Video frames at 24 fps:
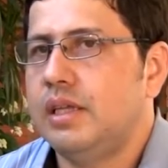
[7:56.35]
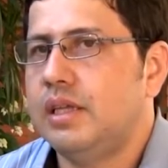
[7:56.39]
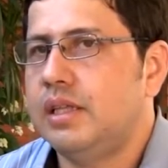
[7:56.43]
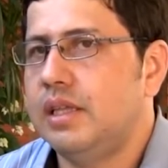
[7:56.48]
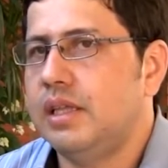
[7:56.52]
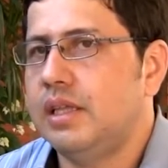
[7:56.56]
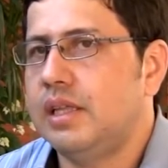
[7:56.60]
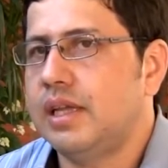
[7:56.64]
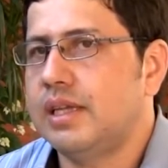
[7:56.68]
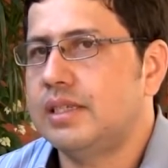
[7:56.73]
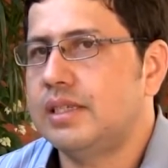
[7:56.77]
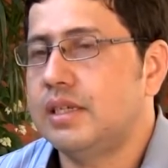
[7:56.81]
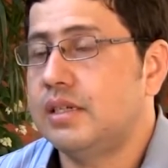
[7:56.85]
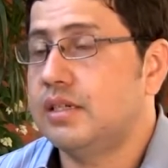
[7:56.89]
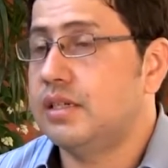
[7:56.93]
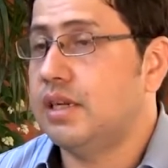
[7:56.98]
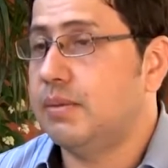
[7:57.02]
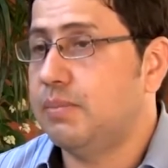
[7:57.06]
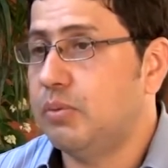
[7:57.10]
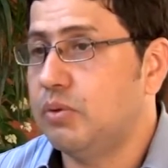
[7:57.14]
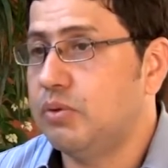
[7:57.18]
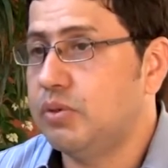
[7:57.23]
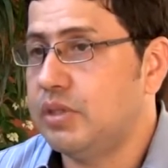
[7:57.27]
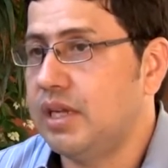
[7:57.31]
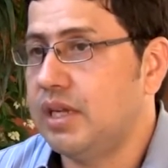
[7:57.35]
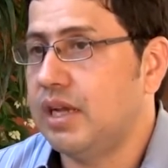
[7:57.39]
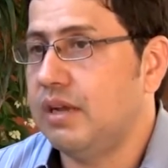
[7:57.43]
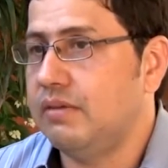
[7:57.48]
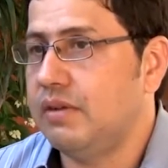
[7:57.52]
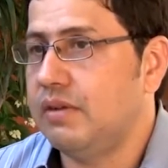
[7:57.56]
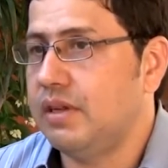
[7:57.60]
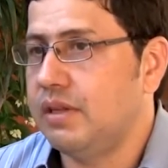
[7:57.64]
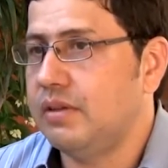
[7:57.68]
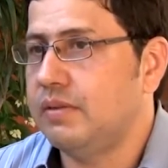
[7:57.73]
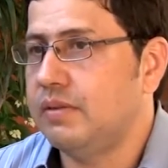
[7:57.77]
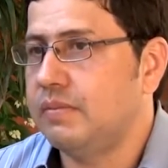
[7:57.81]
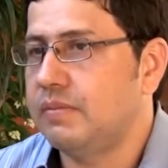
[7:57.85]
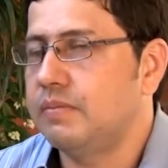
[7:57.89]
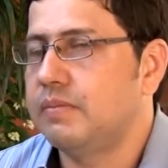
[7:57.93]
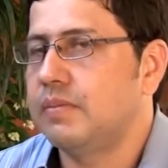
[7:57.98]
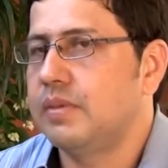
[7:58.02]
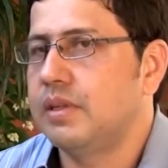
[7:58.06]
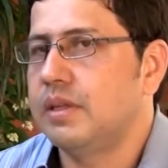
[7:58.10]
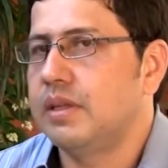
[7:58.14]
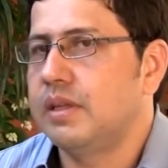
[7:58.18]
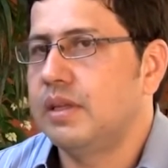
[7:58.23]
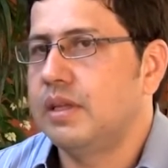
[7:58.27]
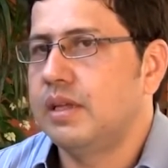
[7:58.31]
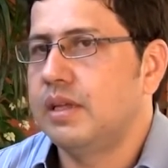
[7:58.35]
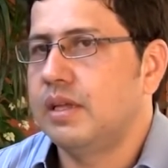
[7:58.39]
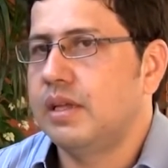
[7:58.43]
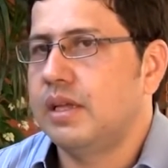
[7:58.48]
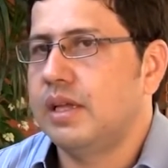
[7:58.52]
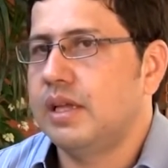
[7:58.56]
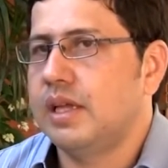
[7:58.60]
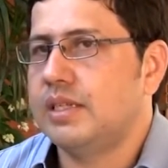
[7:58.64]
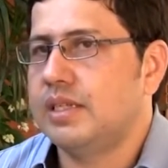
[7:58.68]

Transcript: And we must be responsible because